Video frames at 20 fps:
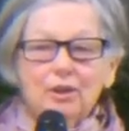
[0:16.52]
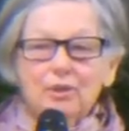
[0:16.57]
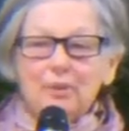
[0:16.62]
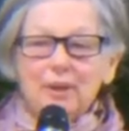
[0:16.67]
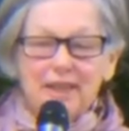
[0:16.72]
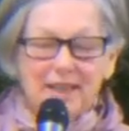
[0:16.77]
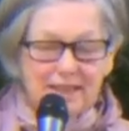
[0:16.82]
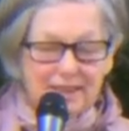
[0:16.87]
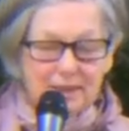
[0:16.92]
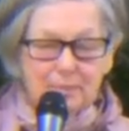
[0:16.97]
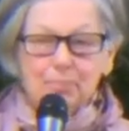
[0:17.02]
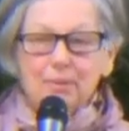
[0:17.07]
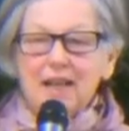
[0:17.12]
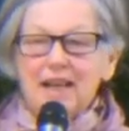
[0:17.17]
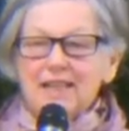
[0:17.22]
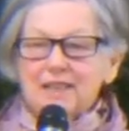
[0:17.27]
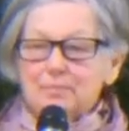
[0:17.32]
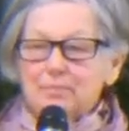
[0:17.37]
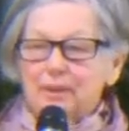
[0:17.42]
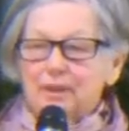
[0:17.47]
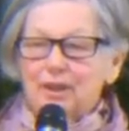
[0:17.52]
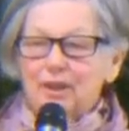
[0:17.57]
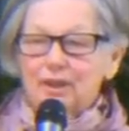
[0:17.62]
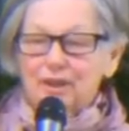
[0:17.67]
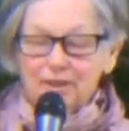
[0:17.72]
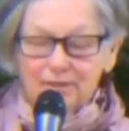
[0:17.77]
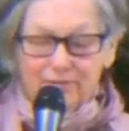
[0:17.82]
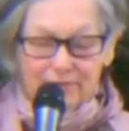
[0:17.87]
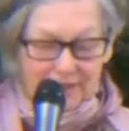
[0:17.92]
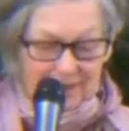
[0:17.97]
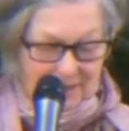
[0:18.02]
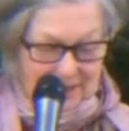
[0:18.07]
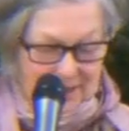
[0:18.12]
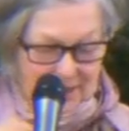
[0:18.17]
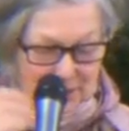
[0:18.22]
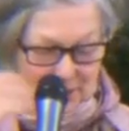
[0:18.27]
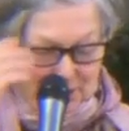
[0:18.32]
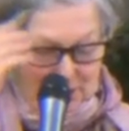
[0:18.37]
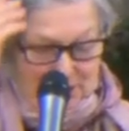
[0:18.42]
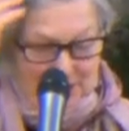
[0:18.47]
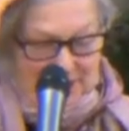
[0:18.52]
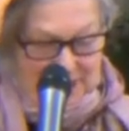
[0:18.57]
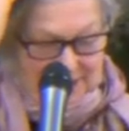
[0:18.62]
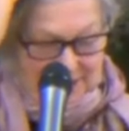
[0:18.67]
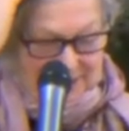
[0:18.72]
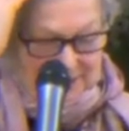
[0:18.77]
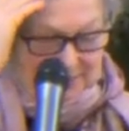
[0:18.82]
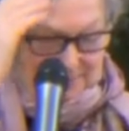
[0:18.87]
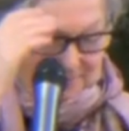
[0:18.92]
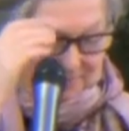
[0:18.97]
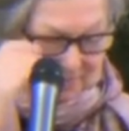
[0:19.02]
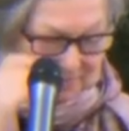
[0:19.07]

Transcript: the way to Place Millardville in those days.